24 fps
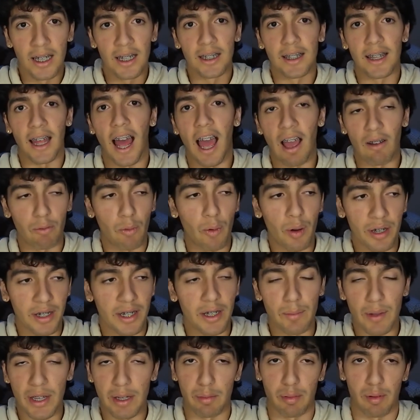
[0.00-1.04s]
that I've wanted
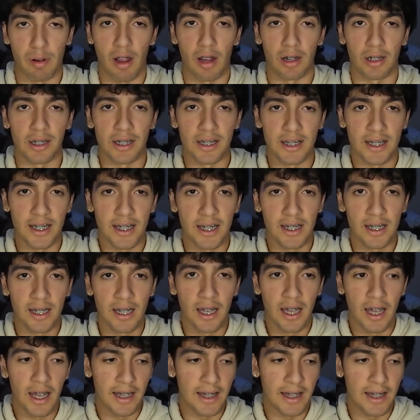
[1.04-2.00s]
to make progress in,